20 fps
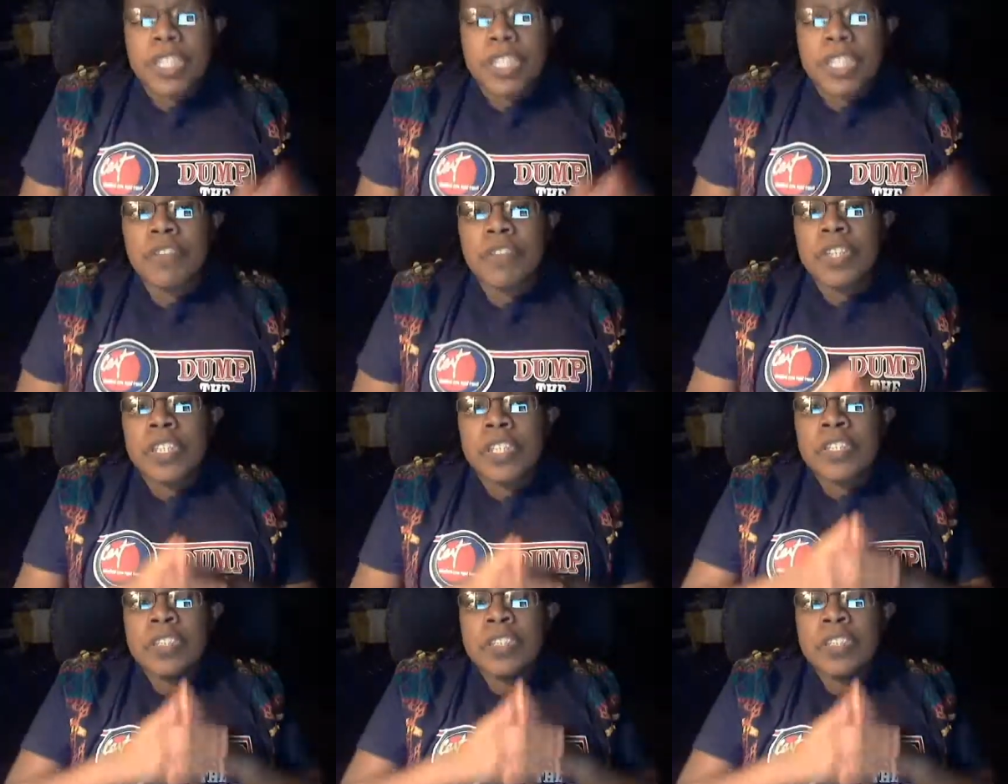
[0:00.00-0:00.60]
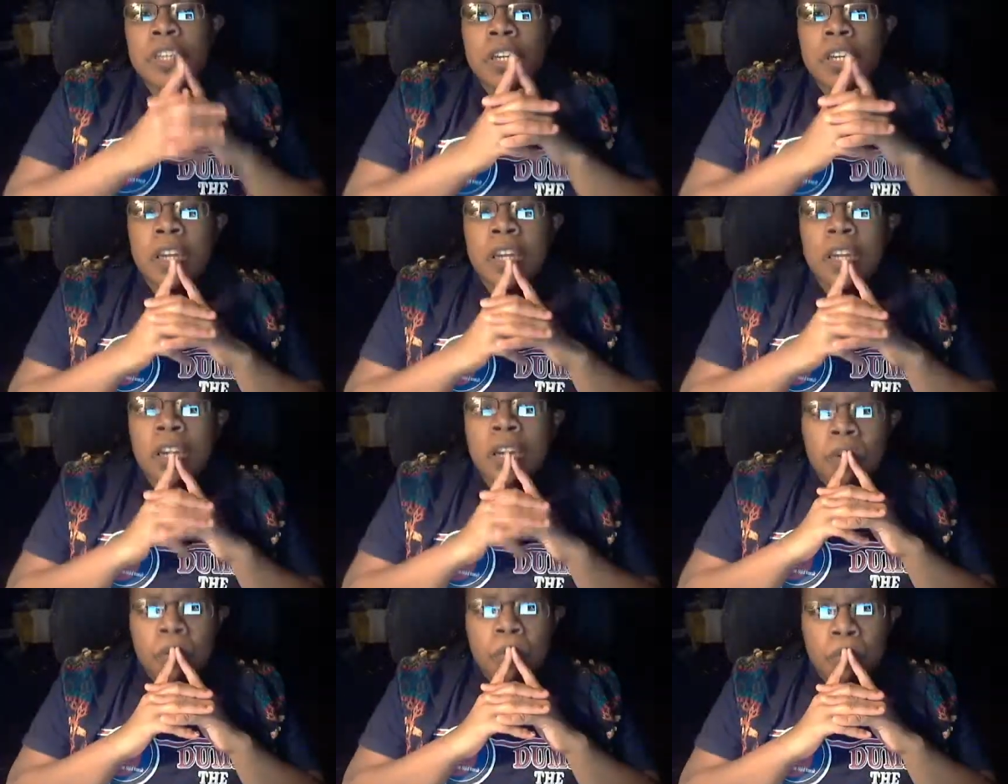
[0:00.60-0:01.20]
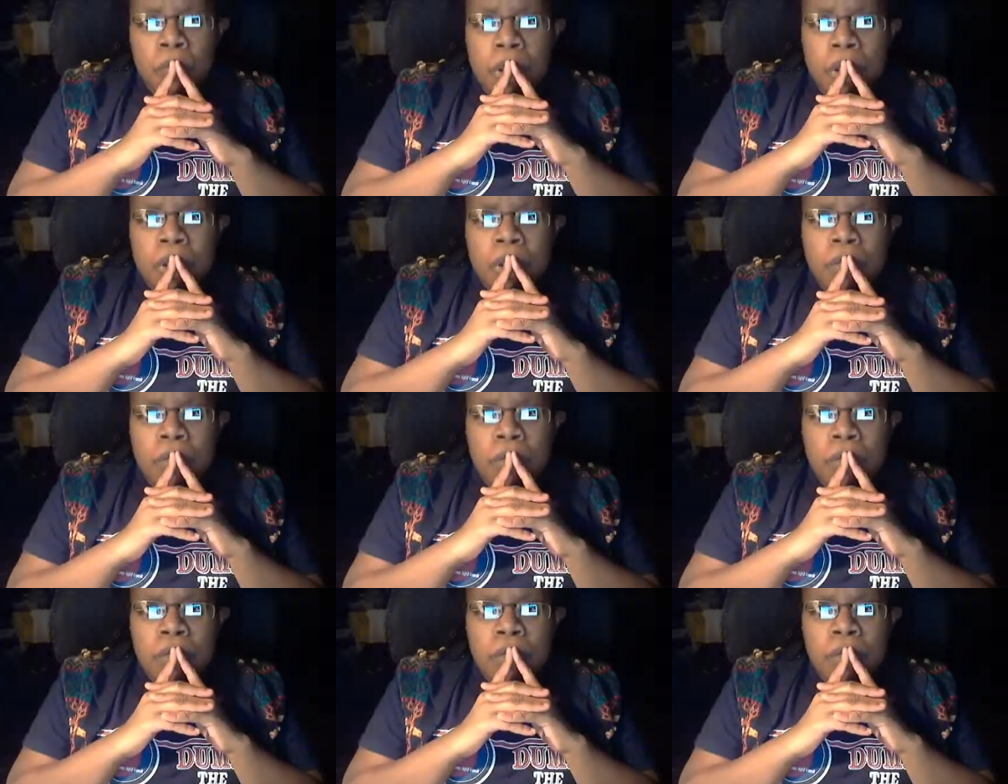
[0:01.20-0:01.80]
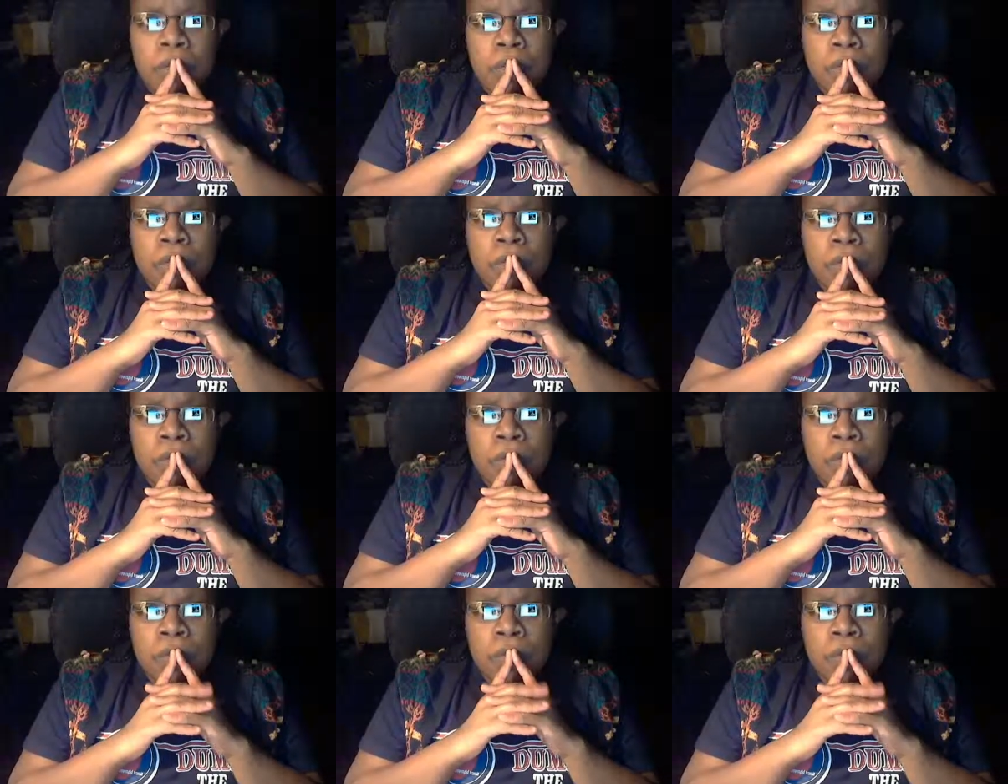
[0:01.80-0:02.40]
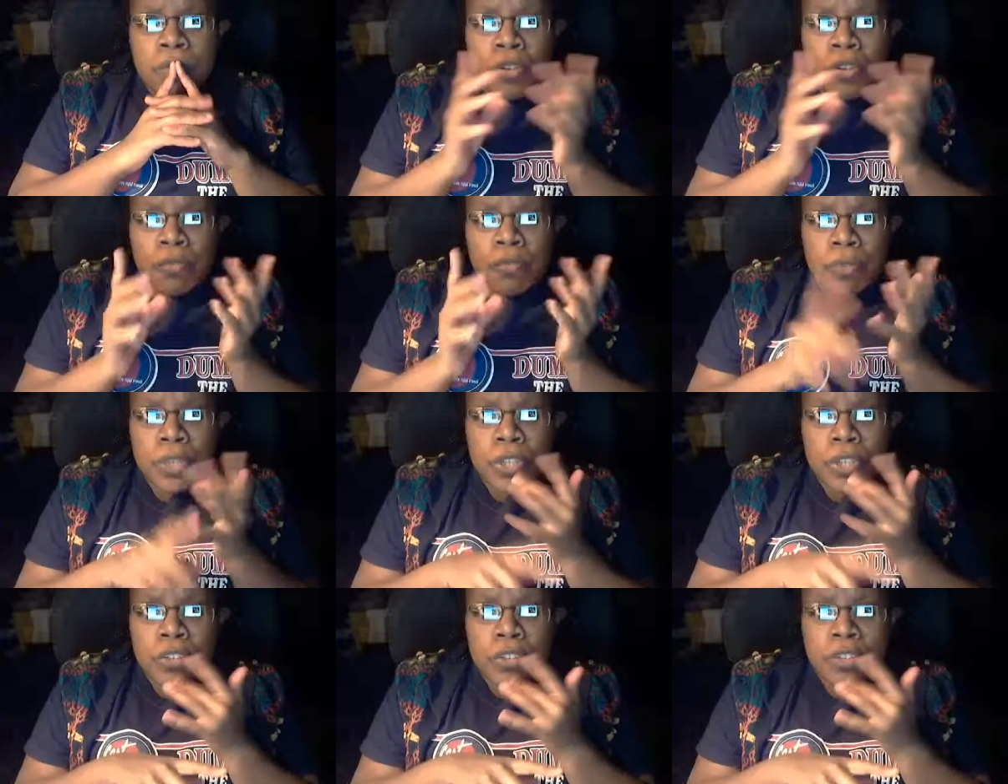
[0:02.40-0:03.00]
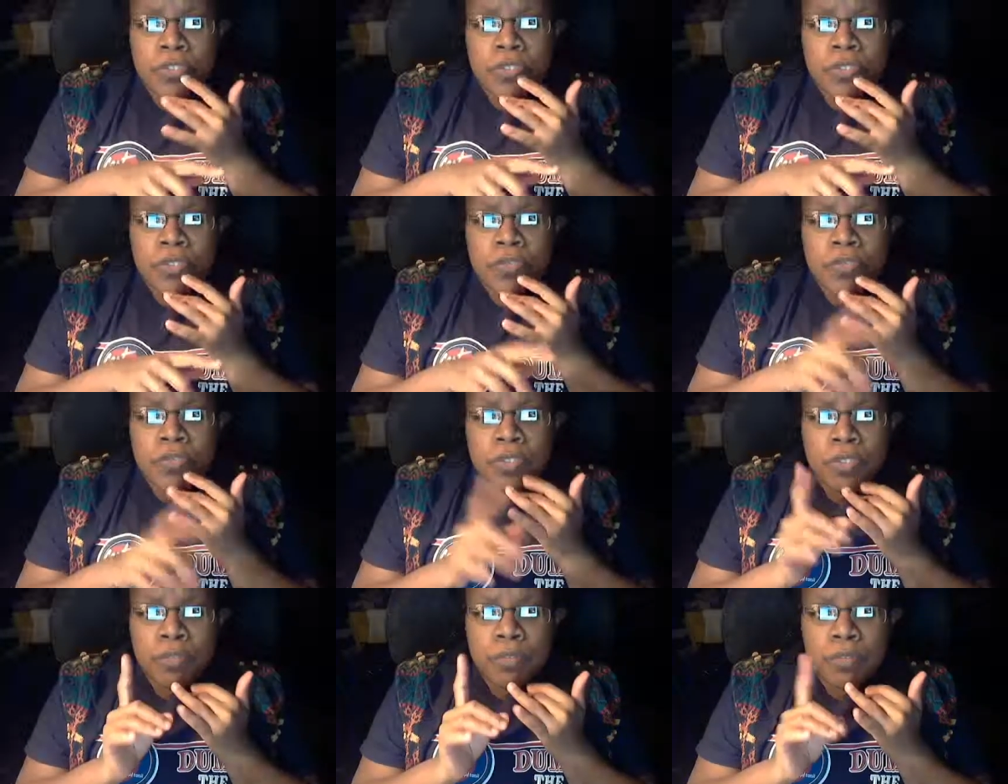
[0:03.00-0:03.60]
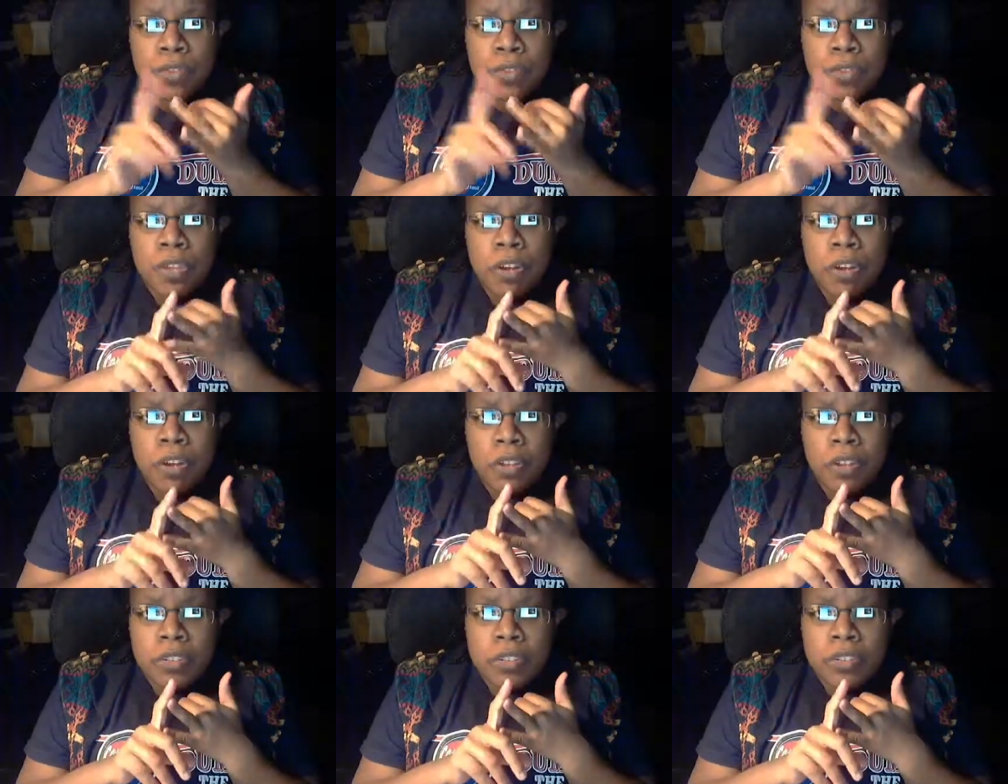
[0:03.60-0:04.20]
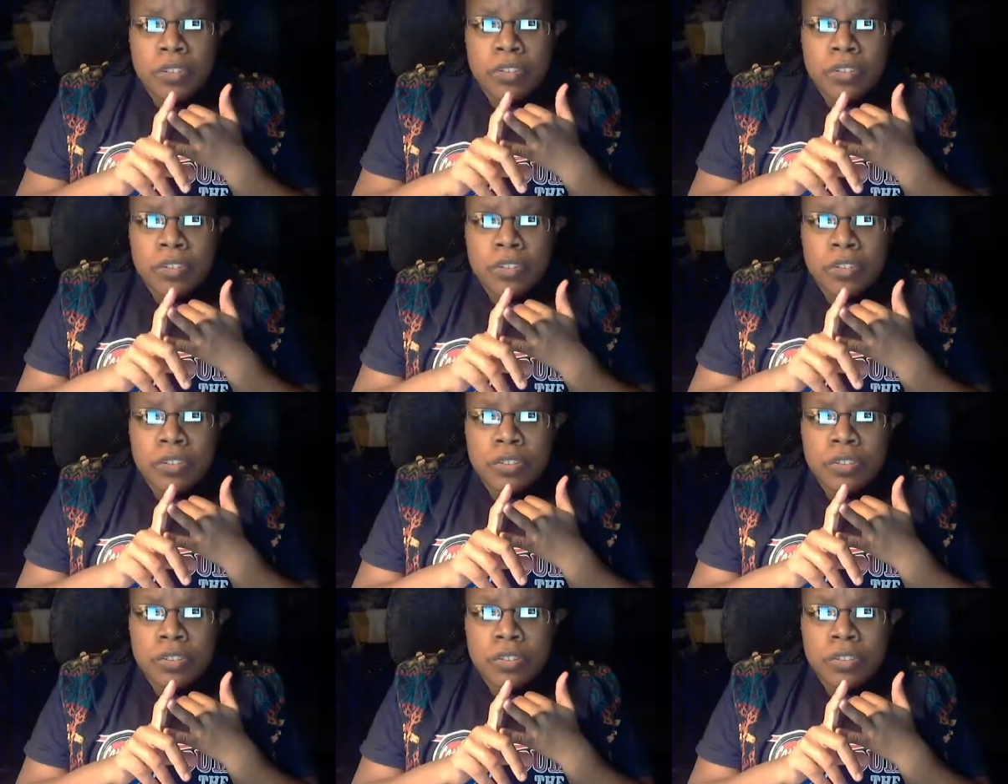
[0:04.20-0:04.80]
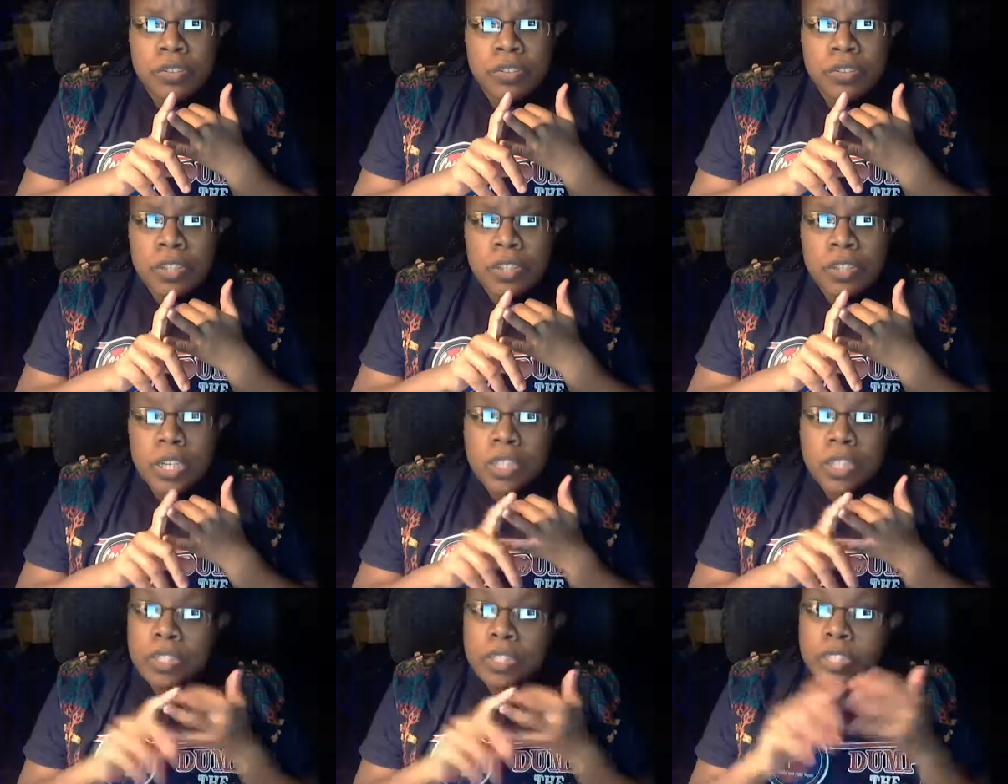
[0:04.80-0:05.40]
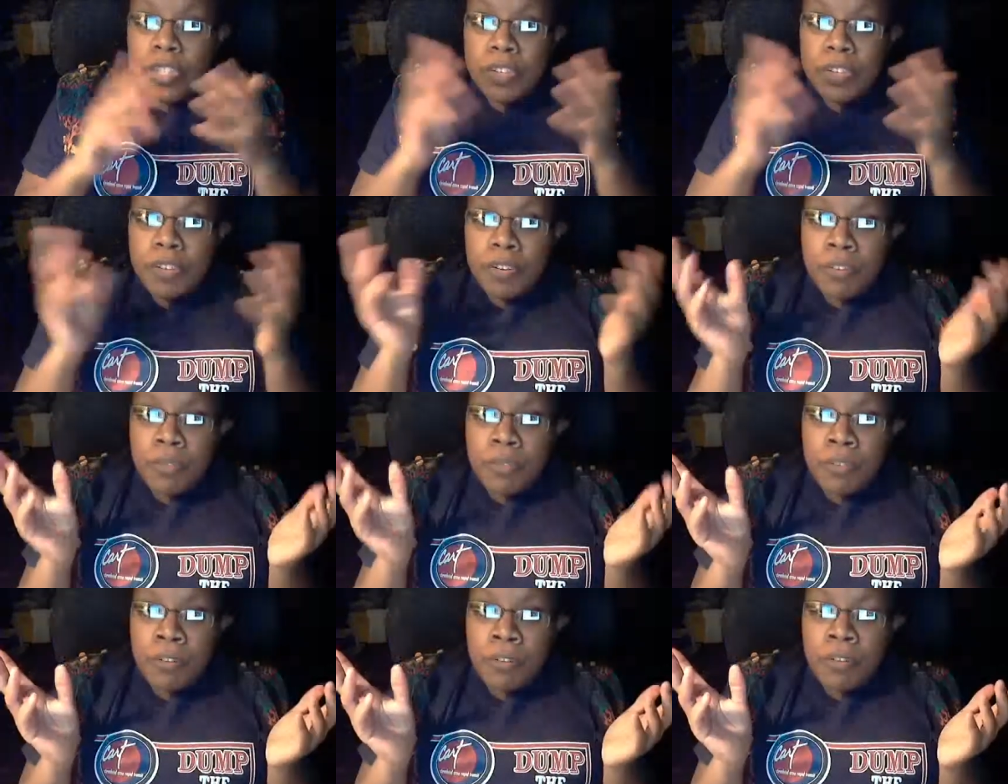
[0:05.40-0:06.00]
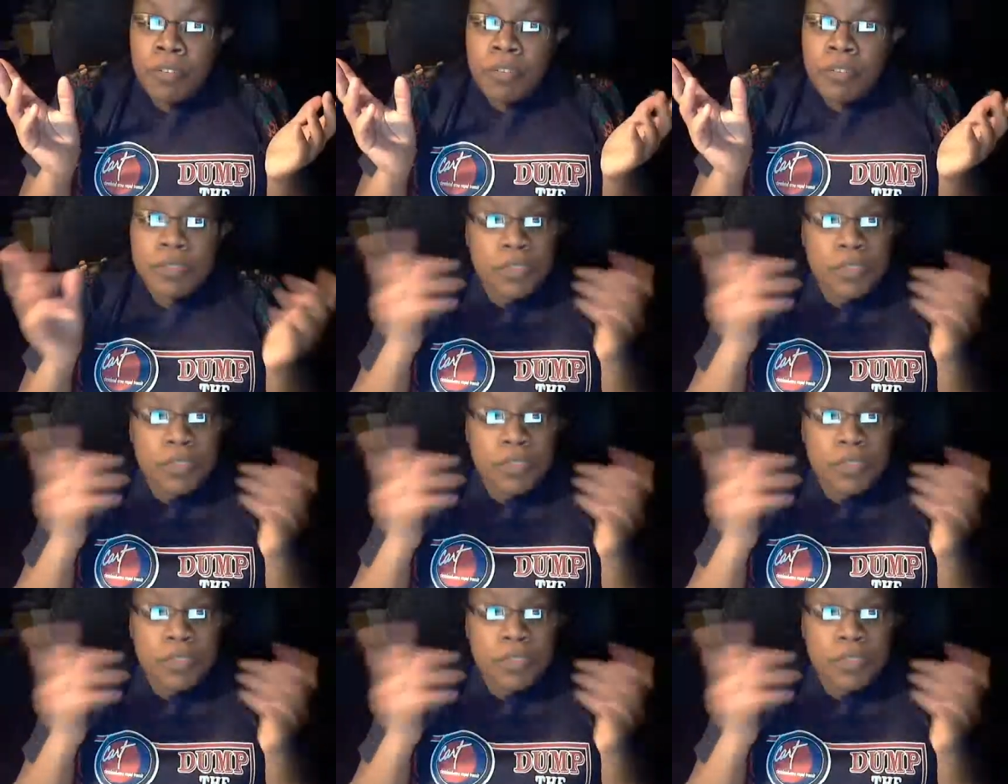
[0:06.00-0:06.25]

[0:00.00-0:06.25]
of it as, well, they're rich, filled with knowledge, because they know all,